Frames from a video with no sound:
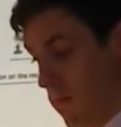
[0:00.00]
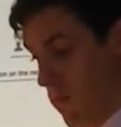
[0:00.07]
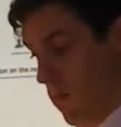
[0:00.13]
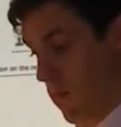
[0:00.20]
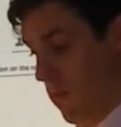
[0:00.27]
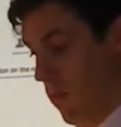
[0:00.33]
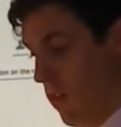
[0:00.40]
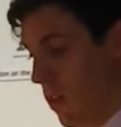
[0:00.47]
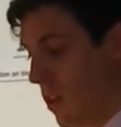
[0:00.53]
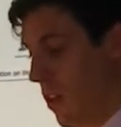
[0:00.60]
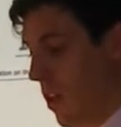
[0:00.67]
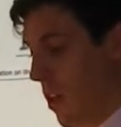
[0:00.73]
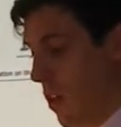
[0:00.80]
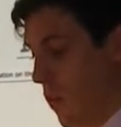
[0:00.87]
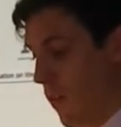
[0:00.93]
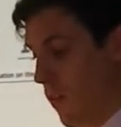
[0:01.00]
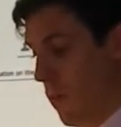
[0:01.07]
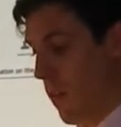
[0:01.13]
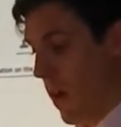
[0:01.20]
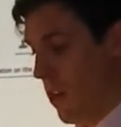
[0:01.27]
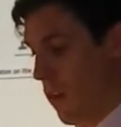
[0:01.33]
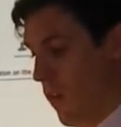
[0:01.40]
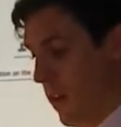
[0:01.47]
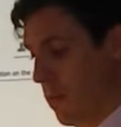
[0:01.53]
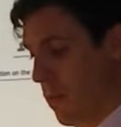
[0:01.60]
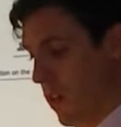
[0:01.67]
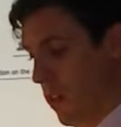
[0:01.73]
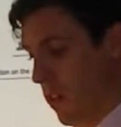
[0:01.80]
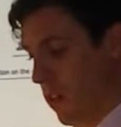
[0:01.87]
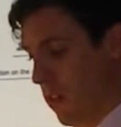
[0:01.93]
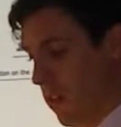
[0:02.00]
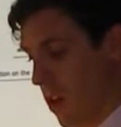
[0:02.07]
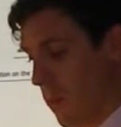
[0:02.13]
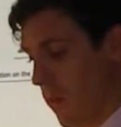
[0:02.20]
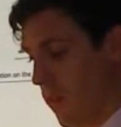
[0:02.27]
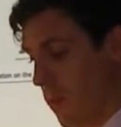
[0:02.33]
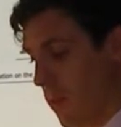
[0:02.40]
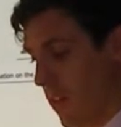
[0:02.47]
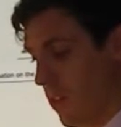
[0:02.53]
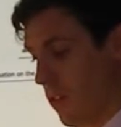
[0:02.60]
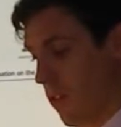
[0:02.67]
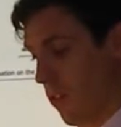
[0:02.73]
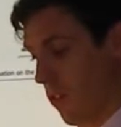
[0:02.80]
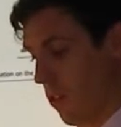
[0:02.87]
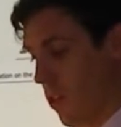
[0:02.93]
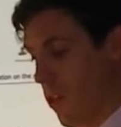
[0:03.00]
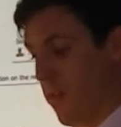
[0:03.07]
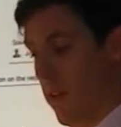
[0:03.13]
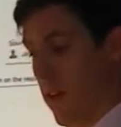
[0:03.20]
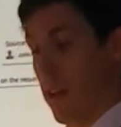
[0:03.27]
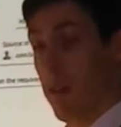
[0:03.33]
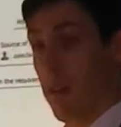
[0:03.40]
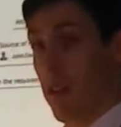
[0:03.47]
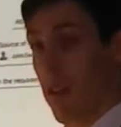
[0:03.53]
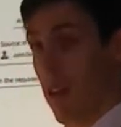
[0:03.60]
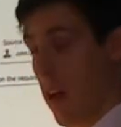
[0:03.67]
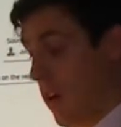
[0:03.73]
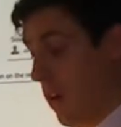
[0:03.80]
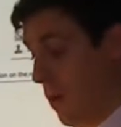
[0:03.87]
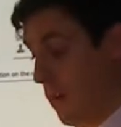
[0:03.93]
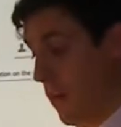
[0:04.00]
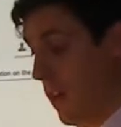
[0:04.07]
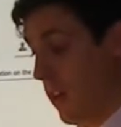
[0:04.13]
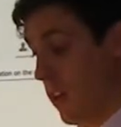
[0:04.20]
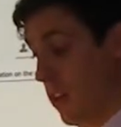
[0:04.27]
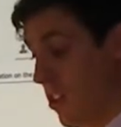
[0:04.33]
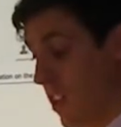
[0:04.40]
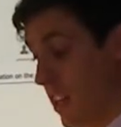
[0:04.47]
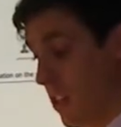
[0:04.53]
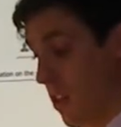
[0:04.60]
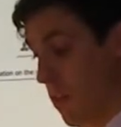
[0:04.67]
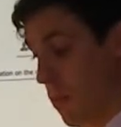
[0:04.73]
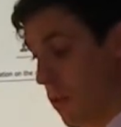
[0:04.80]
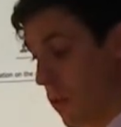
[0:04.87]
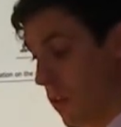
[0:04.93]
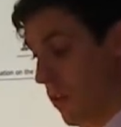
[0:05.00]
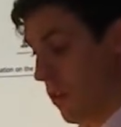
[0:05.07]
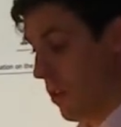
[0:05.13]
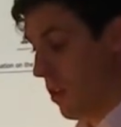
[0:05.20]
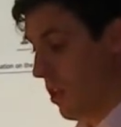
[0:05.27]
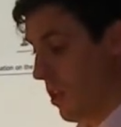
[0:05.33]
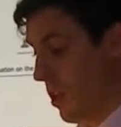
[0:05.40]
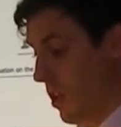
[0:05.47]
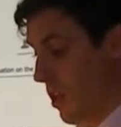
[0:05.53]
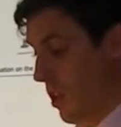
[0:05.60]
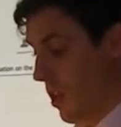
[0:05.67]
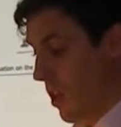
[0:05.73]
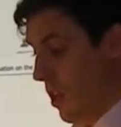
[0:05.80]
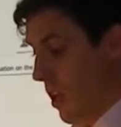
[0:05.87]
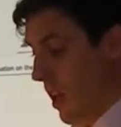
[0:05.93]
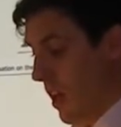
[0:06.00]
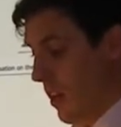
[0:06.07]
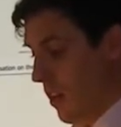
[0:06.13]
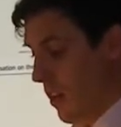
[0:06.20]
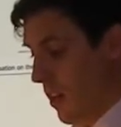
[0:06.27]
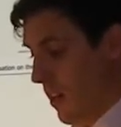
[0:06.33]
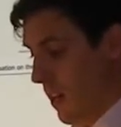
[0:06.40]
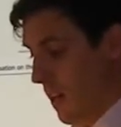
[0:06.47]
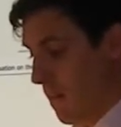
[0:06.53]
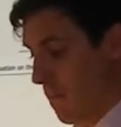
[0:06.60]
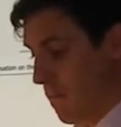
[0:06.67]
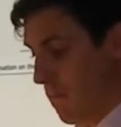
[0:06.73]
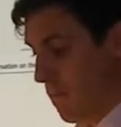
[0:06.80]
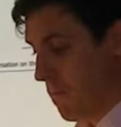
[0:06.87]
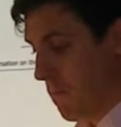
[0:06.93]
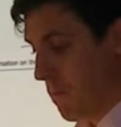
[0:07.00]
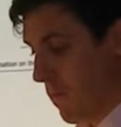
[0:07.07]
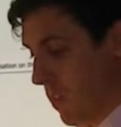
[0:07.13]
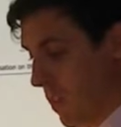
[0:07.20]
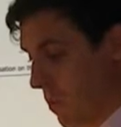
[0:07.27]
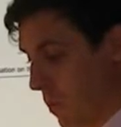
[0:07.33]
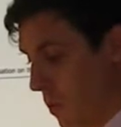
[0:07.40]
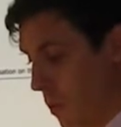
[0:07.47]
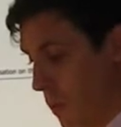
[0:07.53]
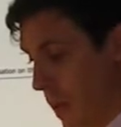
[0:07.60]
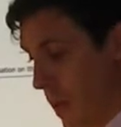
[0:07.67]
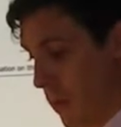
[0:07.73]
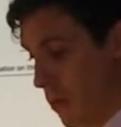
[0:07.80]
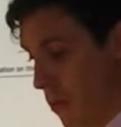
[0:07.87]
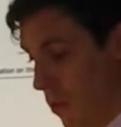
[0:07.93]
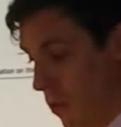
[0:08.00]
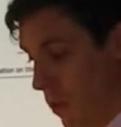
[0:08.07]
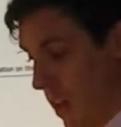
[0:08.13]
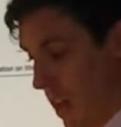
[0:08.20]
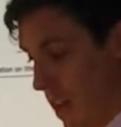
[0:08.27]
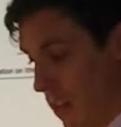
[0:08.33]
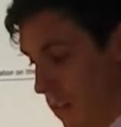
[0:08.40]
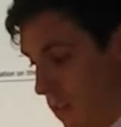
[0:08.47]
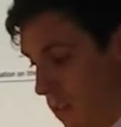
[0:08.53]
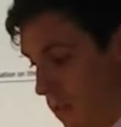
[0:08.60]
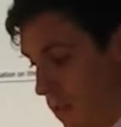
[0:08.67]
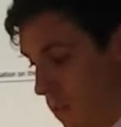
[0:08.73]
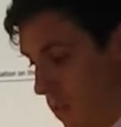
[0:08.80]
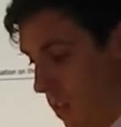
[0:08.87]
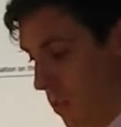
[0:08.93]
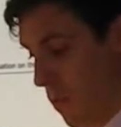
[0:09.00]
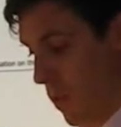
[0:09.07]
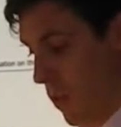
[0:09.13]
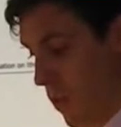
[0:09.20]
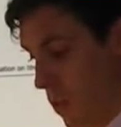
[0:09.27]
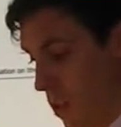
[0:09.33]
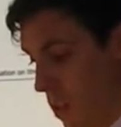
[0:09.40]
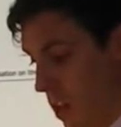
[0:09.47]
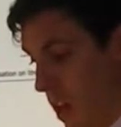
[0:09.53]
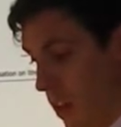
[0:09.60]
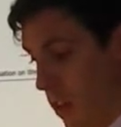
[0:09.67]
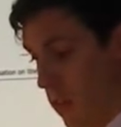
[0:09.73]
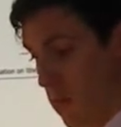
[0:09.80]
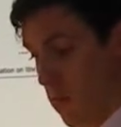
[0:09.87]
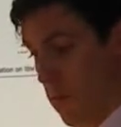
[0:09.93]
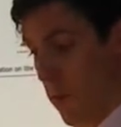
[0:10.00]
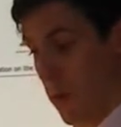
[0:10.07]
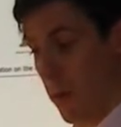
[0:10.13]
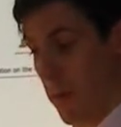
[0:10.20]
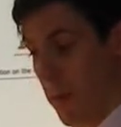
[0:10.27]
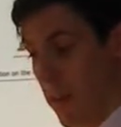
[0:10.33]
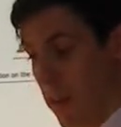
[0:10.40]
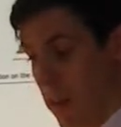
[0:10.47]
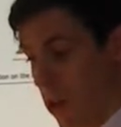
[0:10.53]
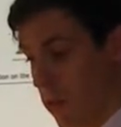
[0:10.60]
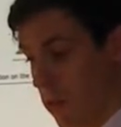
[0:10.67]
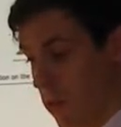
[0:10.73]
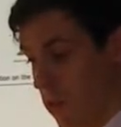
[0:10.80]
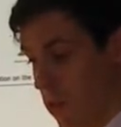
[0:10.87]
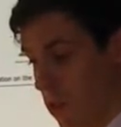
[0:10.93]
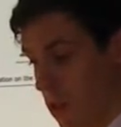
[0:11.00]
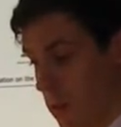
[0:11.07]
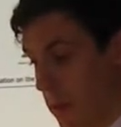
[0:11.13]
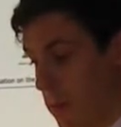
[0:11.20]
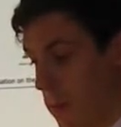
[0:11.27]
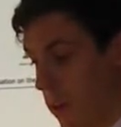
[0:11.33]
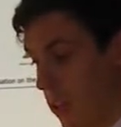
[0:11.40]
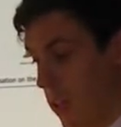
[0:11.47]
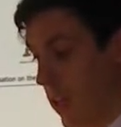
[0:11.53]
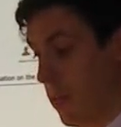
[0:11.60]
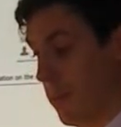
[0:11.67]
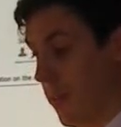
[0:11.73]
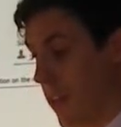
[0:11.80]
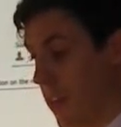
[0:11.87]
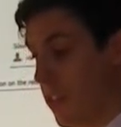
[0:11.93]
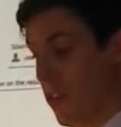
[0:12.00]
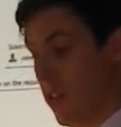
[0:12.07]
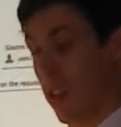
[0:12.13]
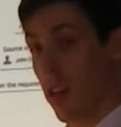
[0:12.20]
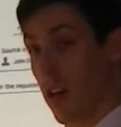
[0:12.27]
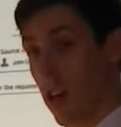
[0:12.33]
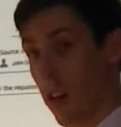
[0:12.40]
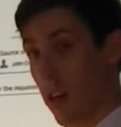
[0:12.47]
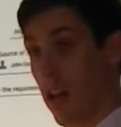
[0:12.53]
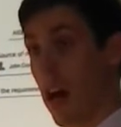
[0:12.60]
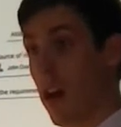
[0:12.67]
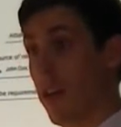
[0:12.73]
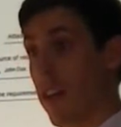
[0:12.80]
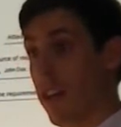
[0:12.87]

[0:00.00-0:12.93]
with the buy direct buttons coming from the internal survey, being an attention point. And um, we would be able to look at, for this one, at what would be the notes? a bit more explanation on how that actually worked.